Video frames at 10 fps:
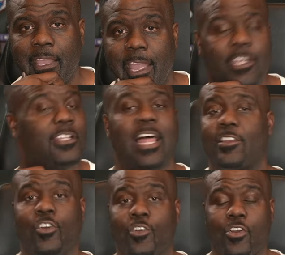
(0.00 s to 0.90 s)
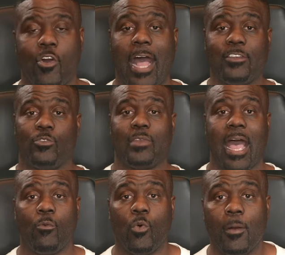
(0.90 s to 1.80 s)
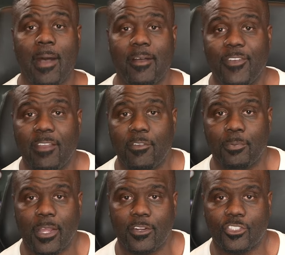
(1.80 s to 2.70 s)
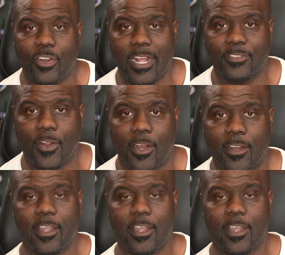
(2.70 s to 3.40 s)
And you're like, no, I do not want my favorite player to transfer.